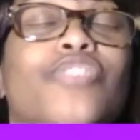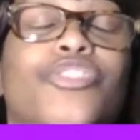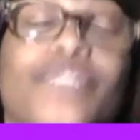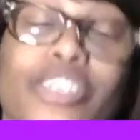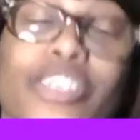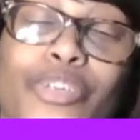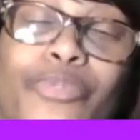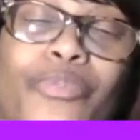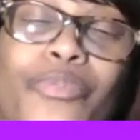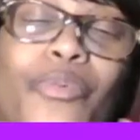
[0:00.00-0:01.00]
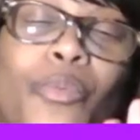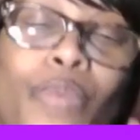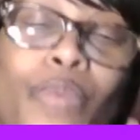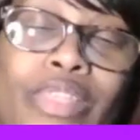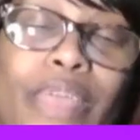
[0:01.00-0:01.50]
treat you
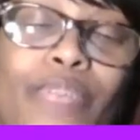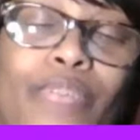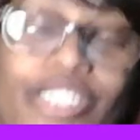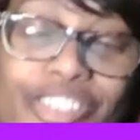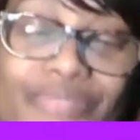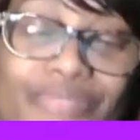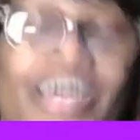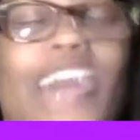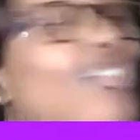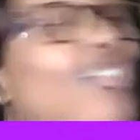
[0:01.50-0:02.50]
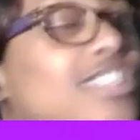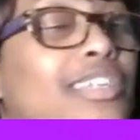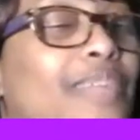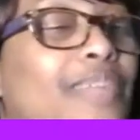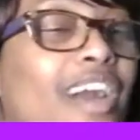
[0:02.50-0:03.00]
when they meet you. I know it's a
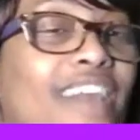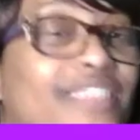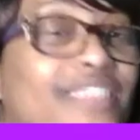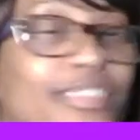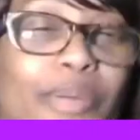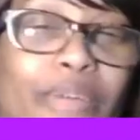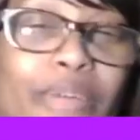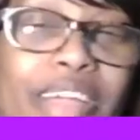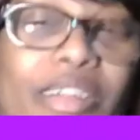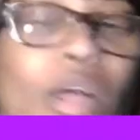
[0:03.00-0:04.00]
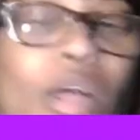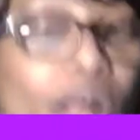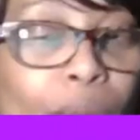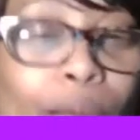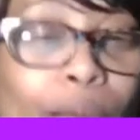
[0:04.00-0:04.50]
little bit off, a little bit weird,
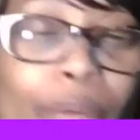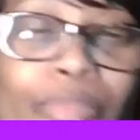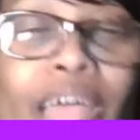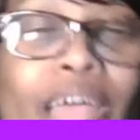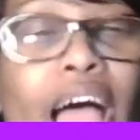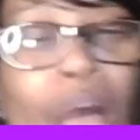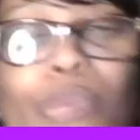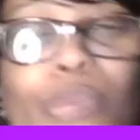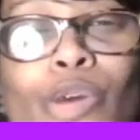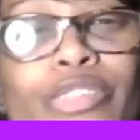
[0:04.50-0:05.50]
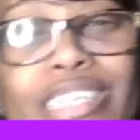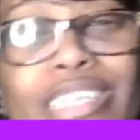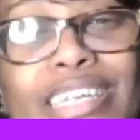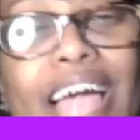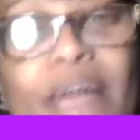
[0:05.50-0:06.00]
but I'm gonna post it
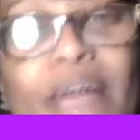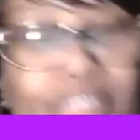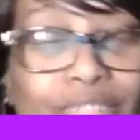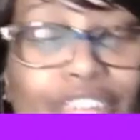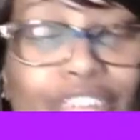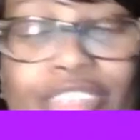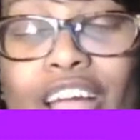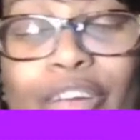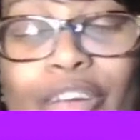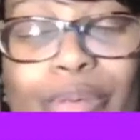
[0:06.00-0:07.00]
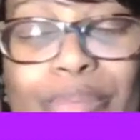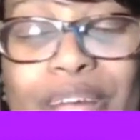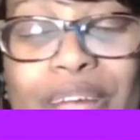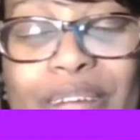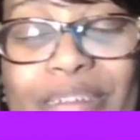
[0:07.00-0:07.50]
in the comments below so y'all know what I'm
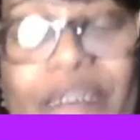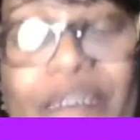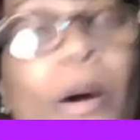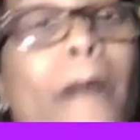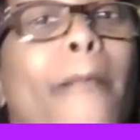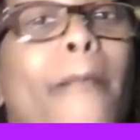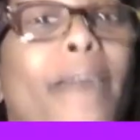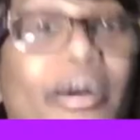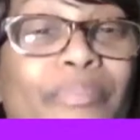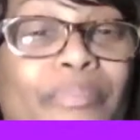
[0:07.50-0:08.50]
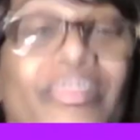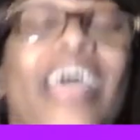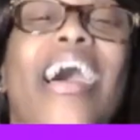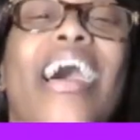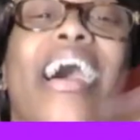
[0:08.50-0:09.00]
talking about. But
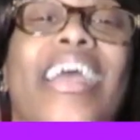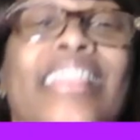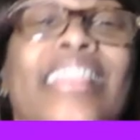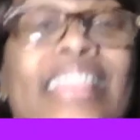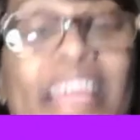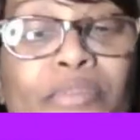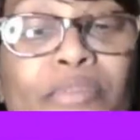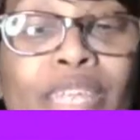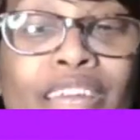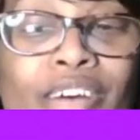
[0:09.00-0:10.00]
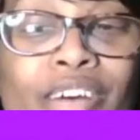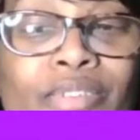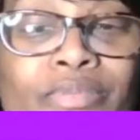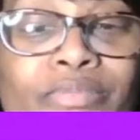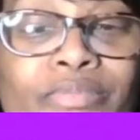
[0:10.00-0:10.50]
let me
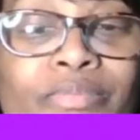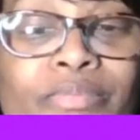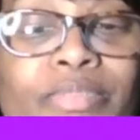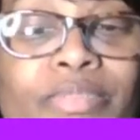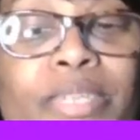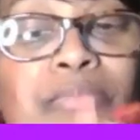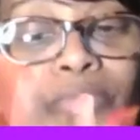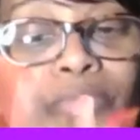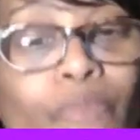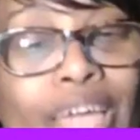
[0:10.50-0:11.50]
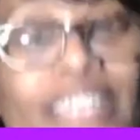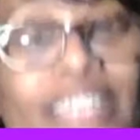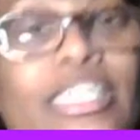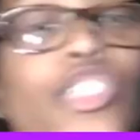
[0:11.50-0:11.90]
know some ways